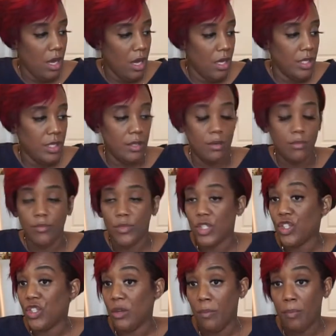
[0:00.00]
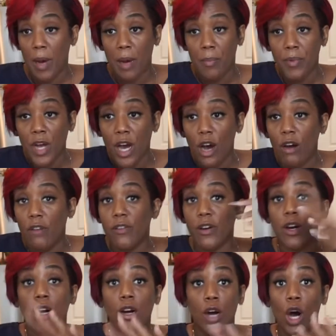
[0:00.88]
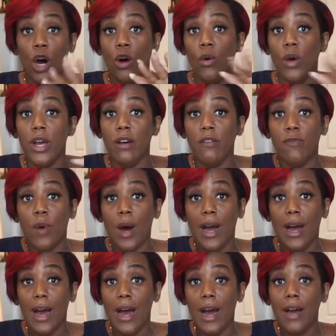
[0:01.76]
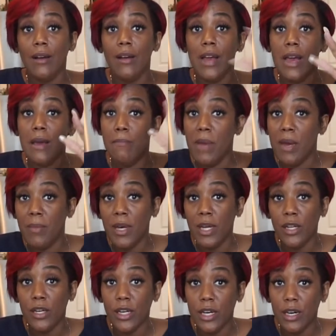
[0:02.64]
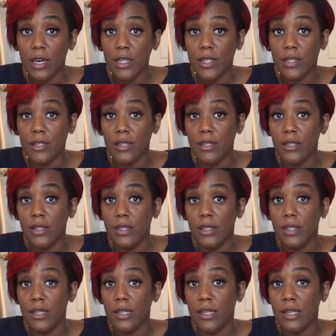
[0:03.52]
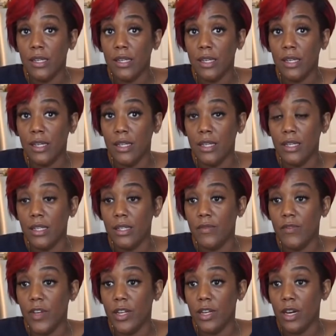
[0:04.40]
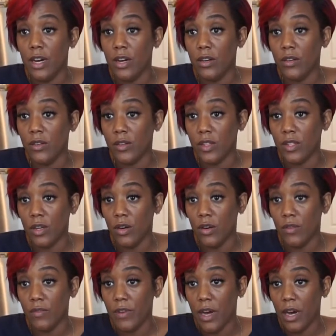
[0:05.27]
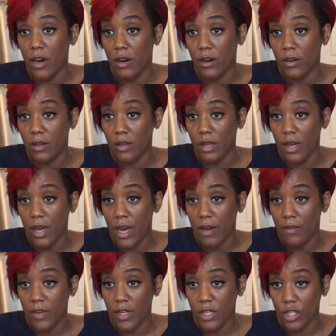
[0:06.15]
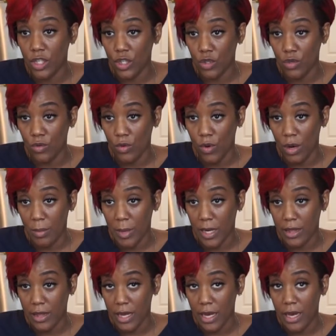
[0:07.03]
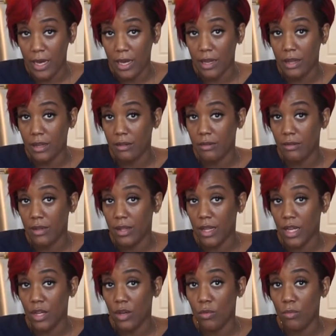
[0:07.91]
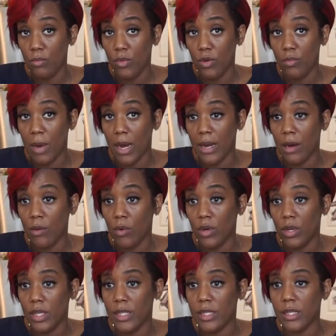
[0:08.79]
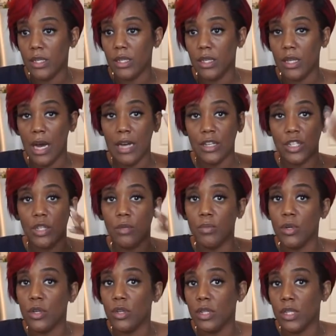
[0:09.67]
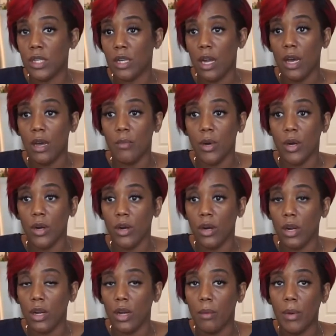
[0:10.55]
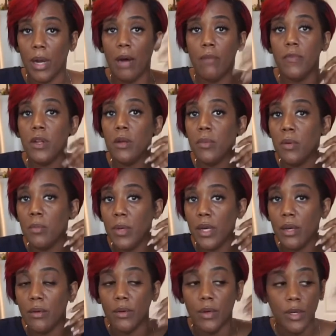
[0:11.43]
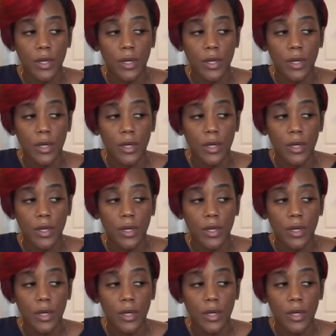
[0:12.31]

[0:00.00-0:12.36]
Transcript: So popped off. Oh, FYI, it may be a little cussing in these videos, so if y'all have an issue about that, you might not want to listen. I should have put a disclaimer earlier, but I'm gonna be me.